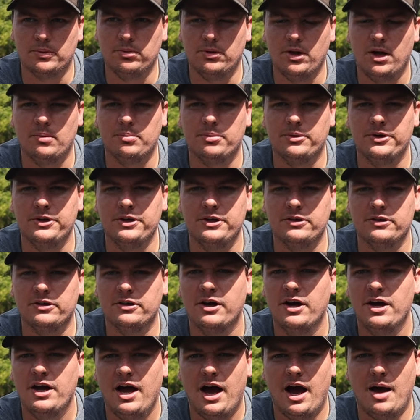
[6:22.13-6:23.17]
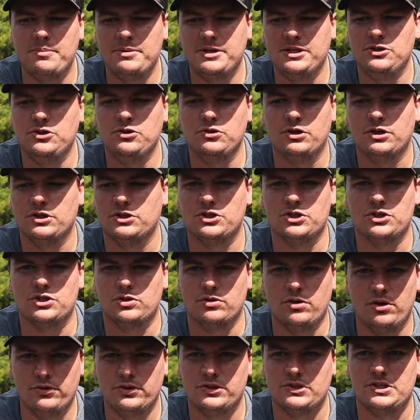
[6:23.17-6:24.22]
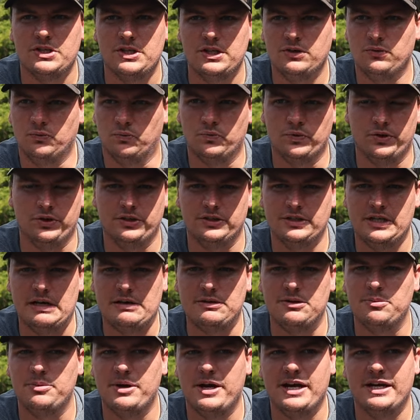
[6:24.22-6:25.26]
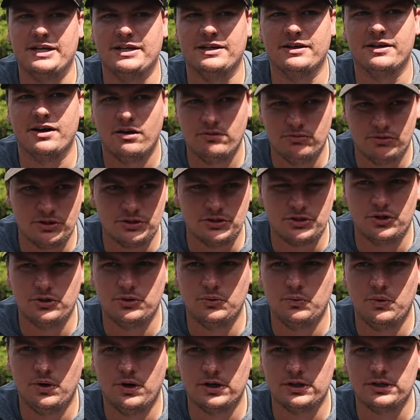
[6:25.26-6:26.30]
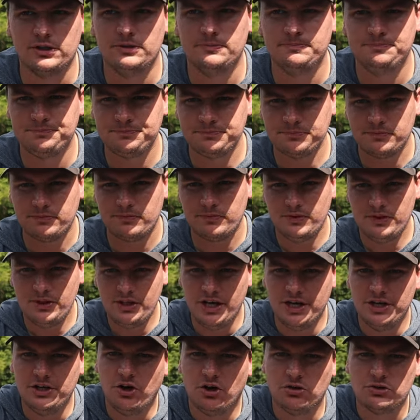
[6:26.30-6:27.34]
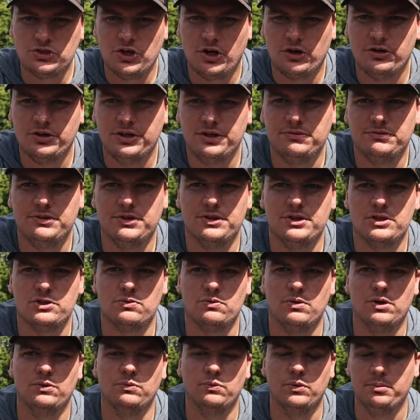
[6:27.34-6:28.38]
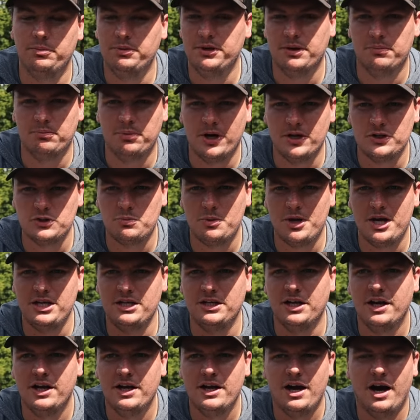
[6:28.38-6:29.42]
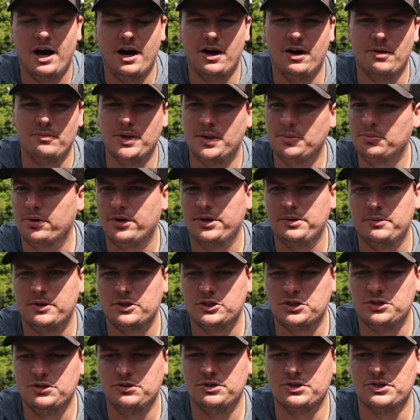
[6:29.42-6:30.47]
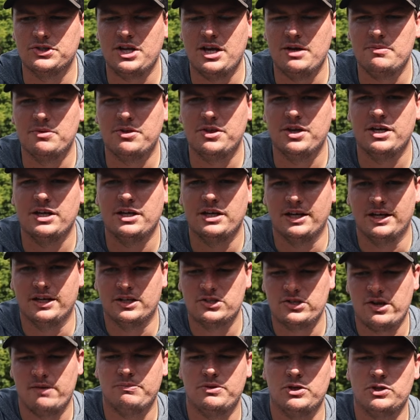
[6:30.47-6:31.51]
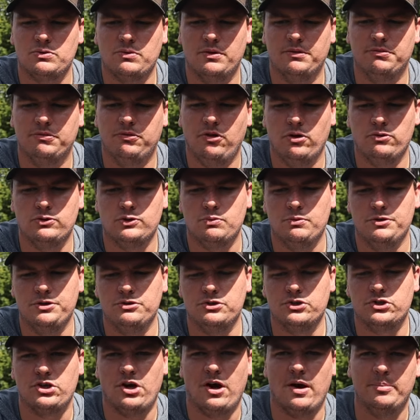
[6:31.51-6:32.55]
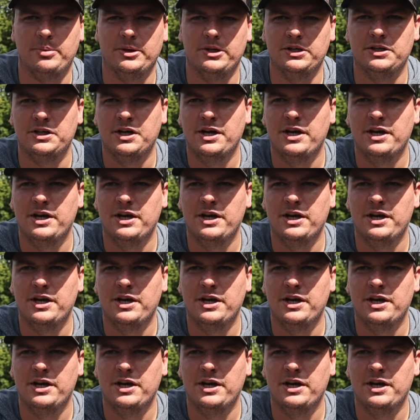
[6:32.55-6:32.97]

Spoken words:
plopper here. I mean, you can just throw this thing, reel it down the bank, and cover a ton of water. An alternative to this one would be a buzzbait. They pretty much do the same thing, except this one floats when you stop it.